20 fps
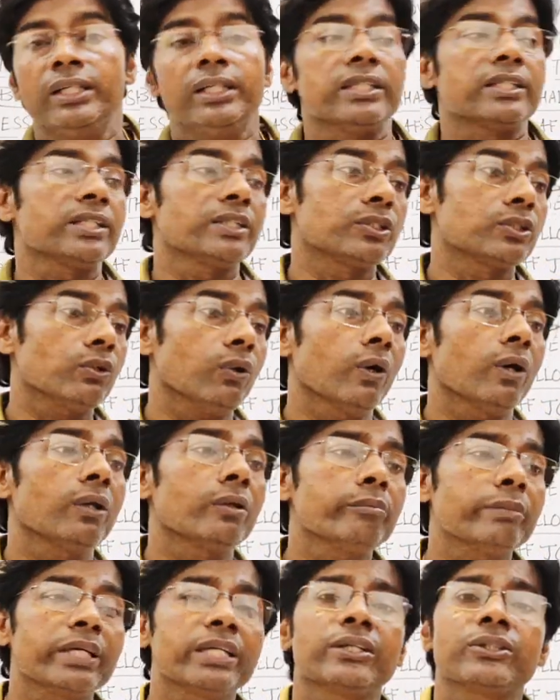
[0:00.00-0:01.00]
It is
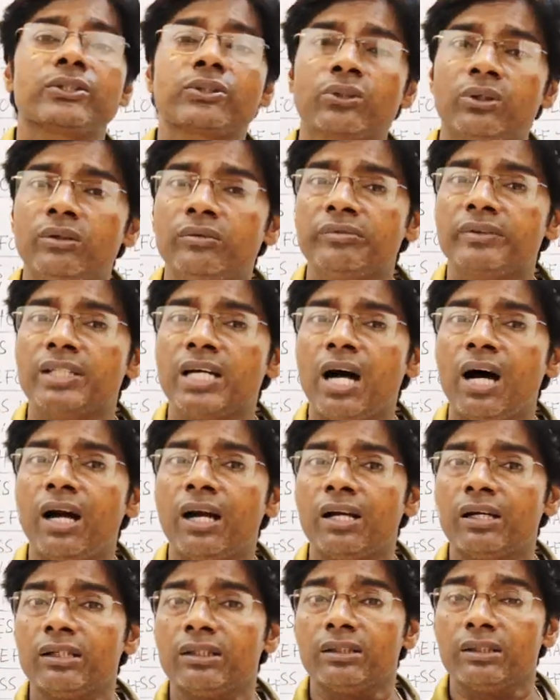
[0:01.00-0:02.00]
all because of
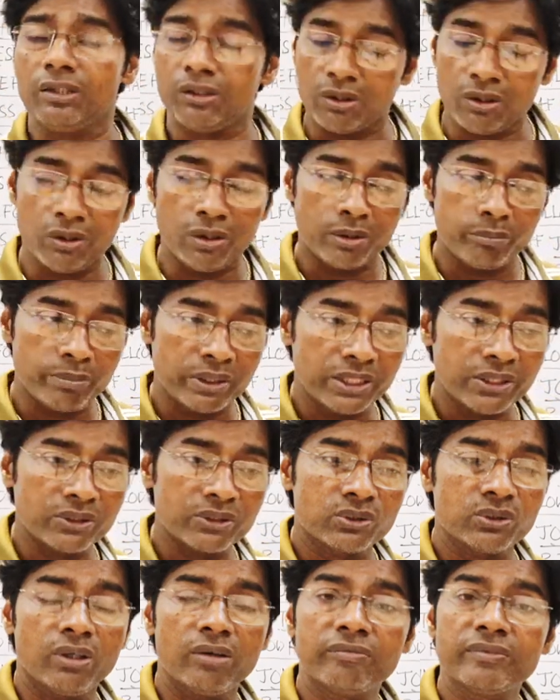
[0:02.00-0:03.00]

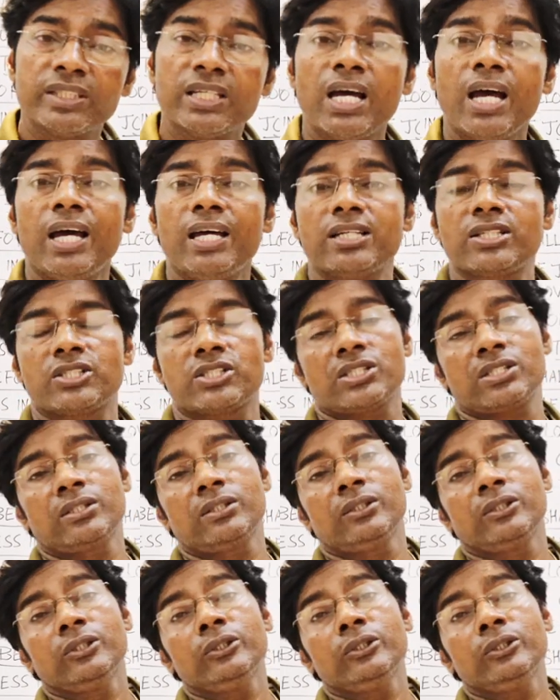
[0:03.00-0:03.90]
that